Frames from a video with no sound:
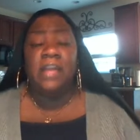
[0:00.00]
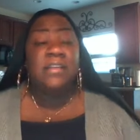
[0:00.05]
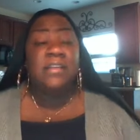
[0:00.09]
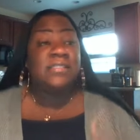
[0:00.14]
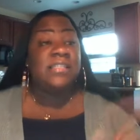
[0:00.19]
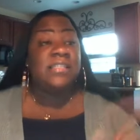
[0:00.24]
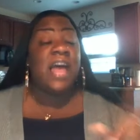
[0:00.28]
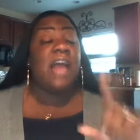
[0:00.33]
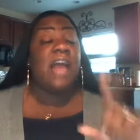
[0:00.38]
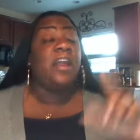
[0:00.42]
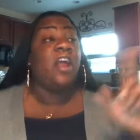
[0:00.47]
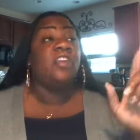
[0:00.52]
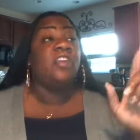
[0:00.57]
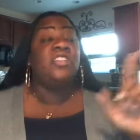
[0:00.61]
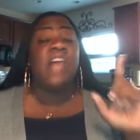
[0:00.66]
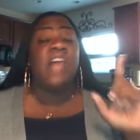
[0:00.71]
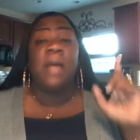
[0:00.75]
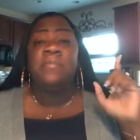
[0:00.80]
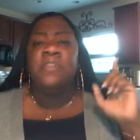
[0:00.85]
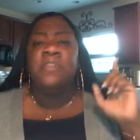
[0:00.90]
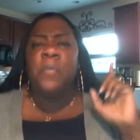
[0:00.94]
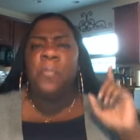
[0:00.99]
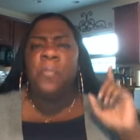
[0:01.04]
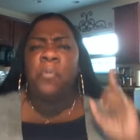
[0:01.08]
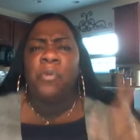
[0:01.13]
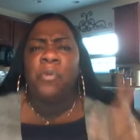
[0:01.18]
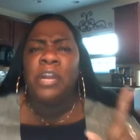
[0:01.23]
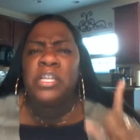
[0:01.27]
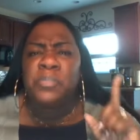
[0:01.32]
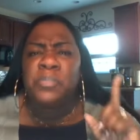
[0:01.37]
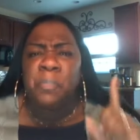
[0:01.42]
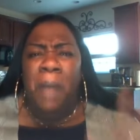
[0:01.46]
It is not our job to
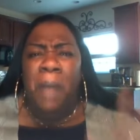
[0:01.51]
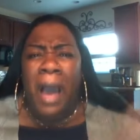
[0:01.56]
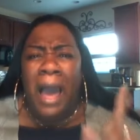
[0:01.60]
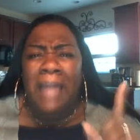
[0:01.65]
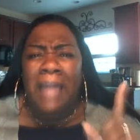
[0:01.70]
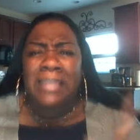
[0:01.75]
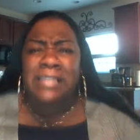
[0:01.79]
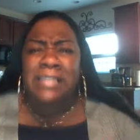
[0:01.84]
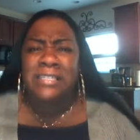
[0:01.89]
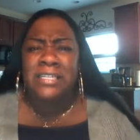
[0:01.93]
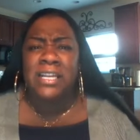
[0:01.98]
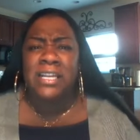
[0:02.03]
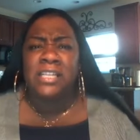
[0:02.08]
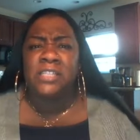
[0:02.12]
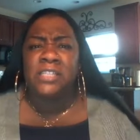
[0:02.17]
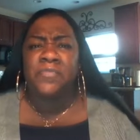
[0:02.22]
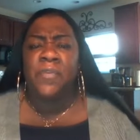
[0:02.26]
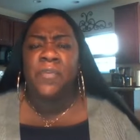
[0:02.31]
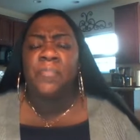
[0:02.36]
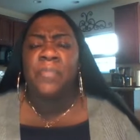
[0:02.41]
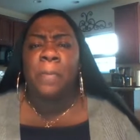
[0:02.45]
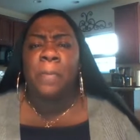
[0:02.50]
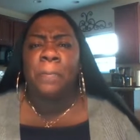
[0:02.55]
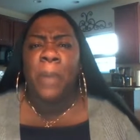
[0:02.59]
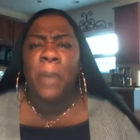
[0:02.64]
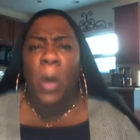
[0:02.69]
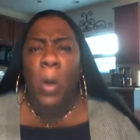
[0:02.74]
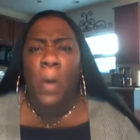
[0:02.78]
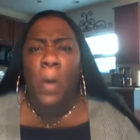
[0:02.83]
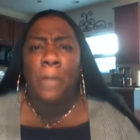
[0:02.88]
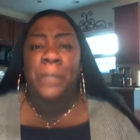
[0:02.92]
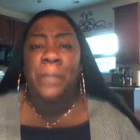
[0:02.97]
preach politics from the
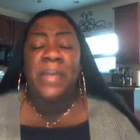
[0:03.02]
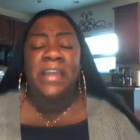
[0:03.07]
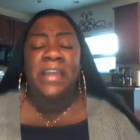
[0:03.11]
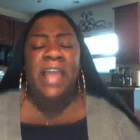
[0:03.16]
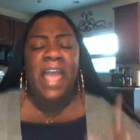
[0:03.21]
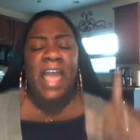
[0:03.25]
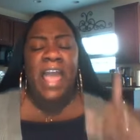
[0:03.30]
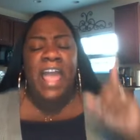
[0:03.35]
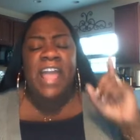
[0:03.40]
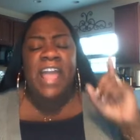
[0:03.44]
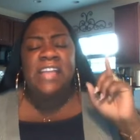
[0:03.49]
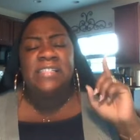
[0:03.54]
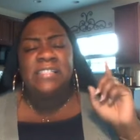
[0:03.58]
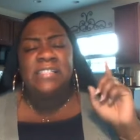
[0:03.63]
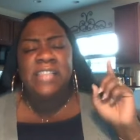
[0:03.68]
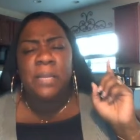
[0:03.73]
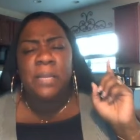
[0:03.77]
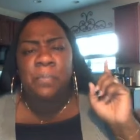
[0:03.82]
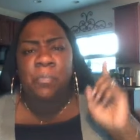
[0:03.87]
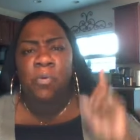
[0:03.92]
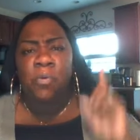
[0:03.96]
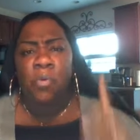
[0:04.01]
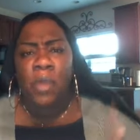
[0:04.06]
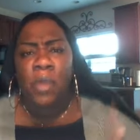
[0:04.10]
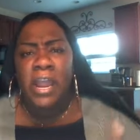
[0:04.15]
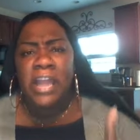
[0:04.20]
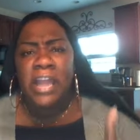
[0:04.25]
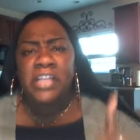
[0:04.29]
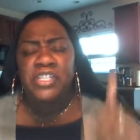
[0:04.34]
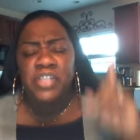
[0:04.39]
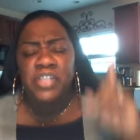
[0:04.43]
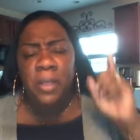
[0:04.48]
pulpit. He said,
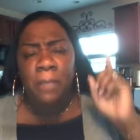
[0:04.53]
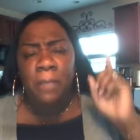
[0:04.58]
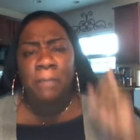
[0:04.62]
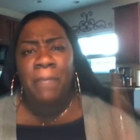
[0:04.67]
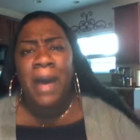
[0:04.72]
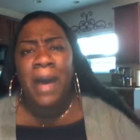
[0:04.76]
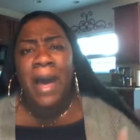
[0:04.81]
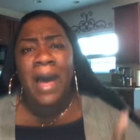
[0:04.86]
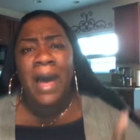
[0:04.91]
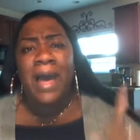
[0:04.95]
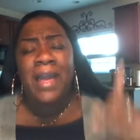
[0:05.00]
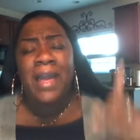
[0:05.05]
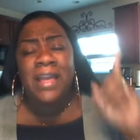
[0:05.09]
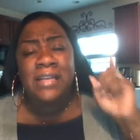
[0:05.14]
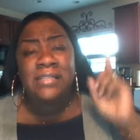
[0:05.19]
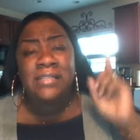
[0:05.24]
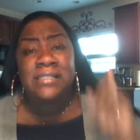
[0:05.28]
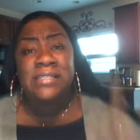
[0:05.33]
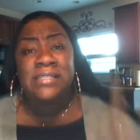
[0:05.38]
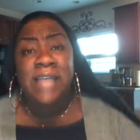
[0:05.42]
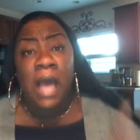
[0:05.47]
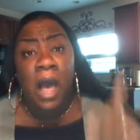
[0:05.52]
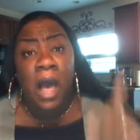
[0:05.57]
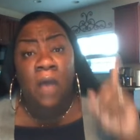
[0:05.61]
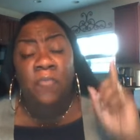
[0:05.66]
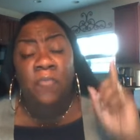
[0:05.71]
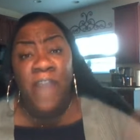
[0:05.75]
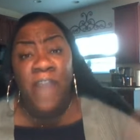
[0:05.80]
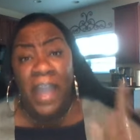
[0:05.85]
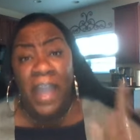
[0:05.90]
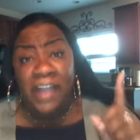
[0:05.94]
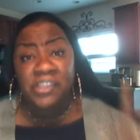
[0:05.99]
preach my
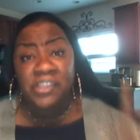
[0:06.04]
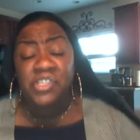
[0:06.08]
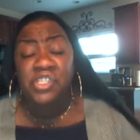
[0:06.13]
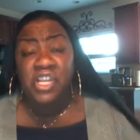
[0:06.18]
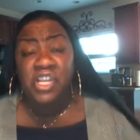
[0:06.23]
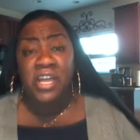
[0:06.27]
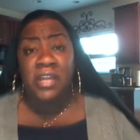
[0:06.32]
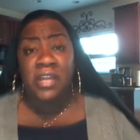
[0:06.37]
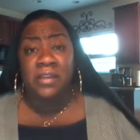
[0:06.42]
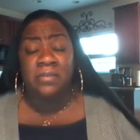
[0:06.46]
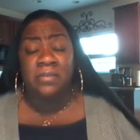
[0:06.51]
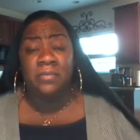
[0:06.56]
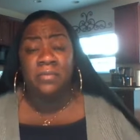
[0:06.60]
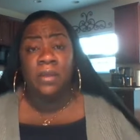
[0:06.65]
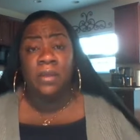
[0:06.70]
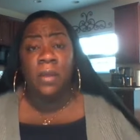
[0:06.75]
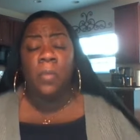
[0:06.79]
salvation.